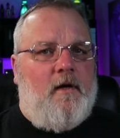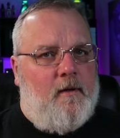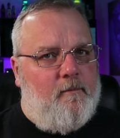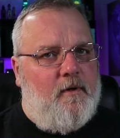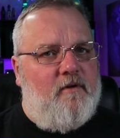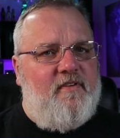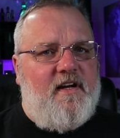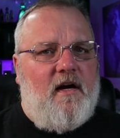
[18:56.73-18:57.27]

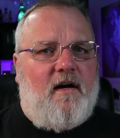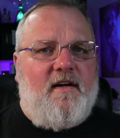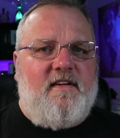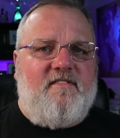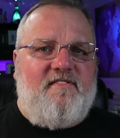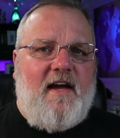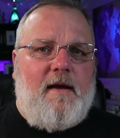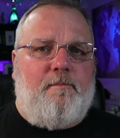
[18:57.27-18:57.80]
moving on
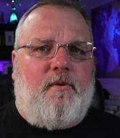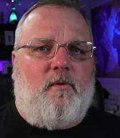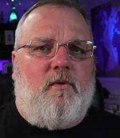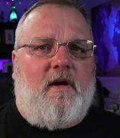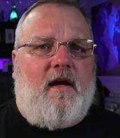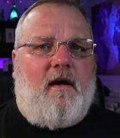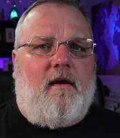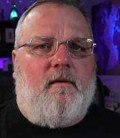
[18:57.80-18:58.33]
to
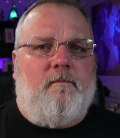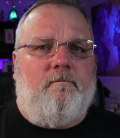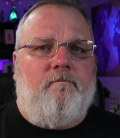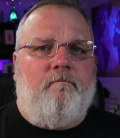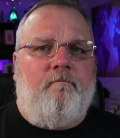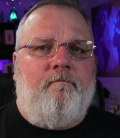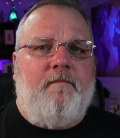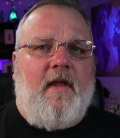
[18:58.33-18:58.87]
Vapeaway,
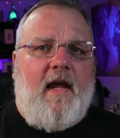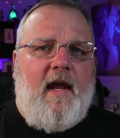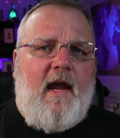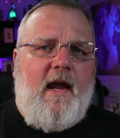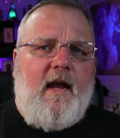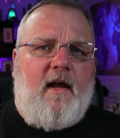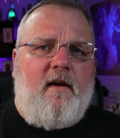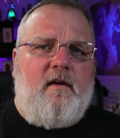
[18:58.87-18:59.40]

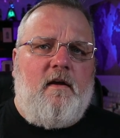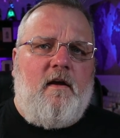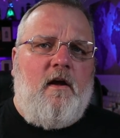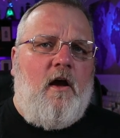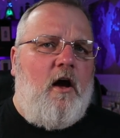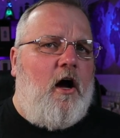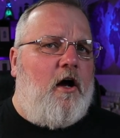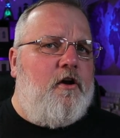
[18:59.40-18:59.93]
and
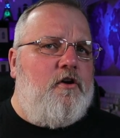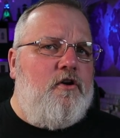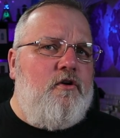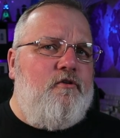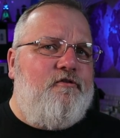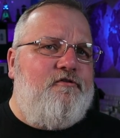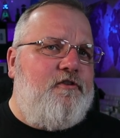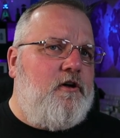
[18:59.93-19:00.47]
a
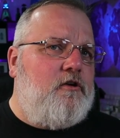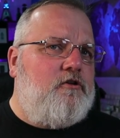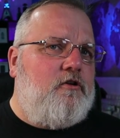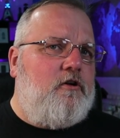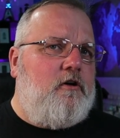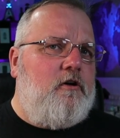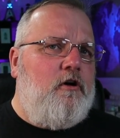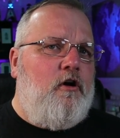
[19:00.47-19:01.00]
new
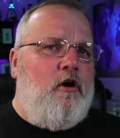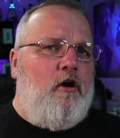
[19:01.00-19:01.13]
filter